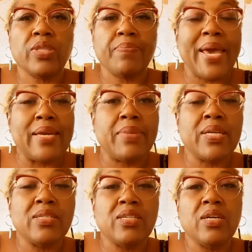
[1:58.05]

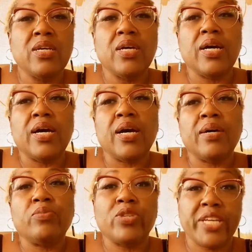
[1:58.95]
payment.
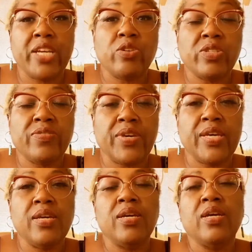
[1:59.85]
Retainer's
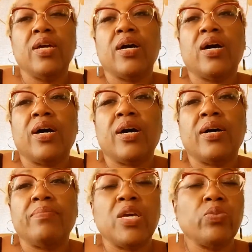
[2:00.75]
fee.
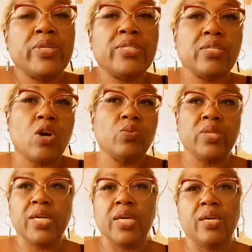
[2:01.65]
It was
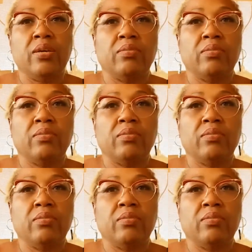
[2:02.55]
only